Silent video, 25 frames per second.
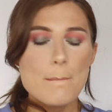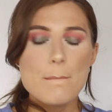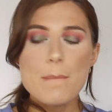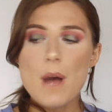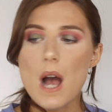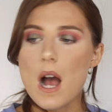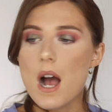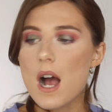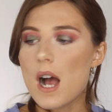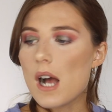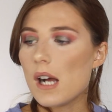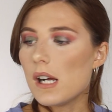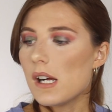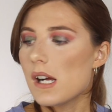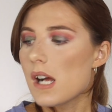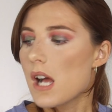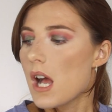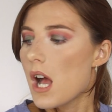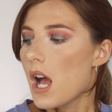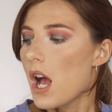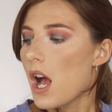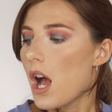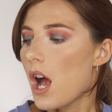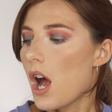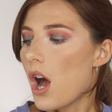But
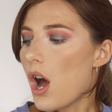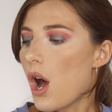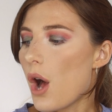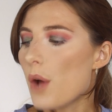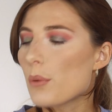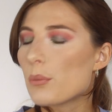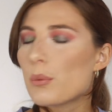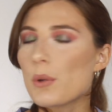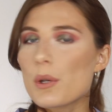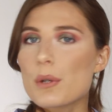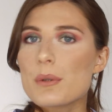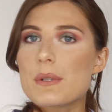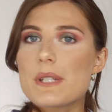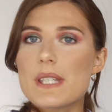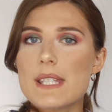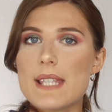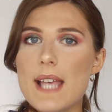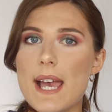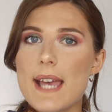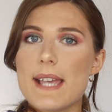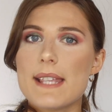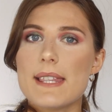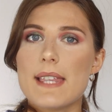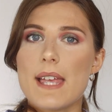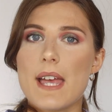I will
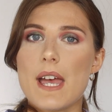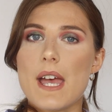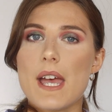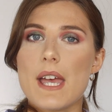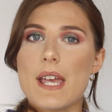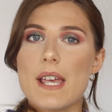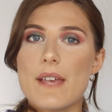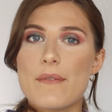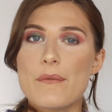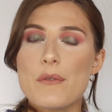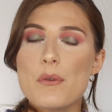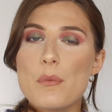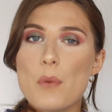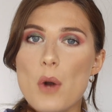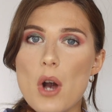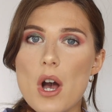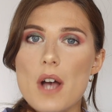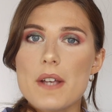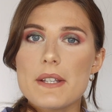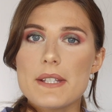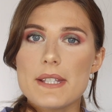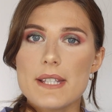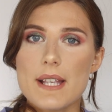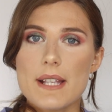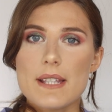say that if you
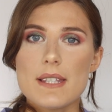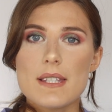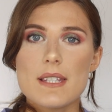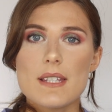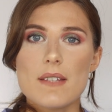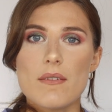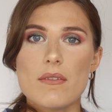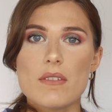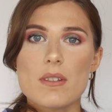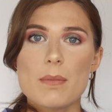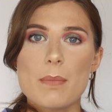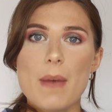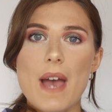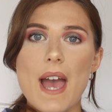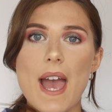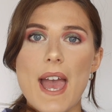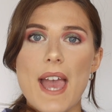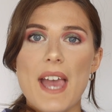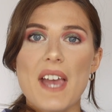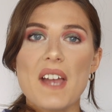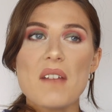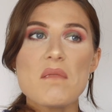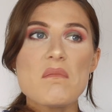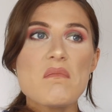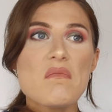are sensitive to
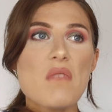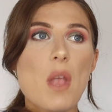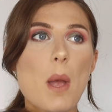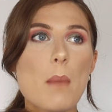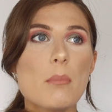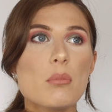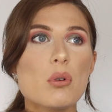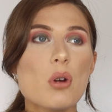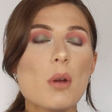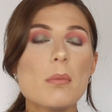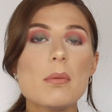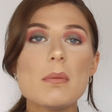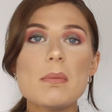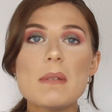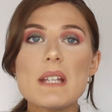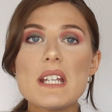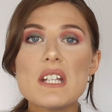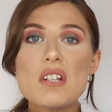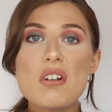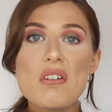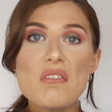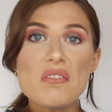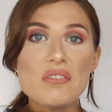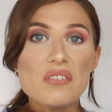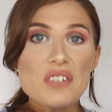pain, probably
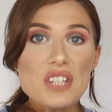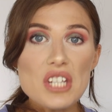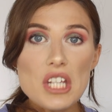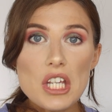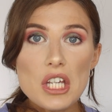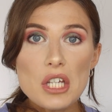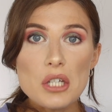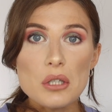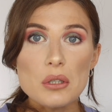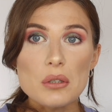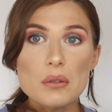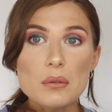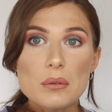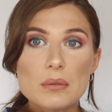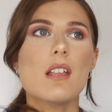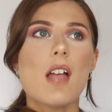not for you.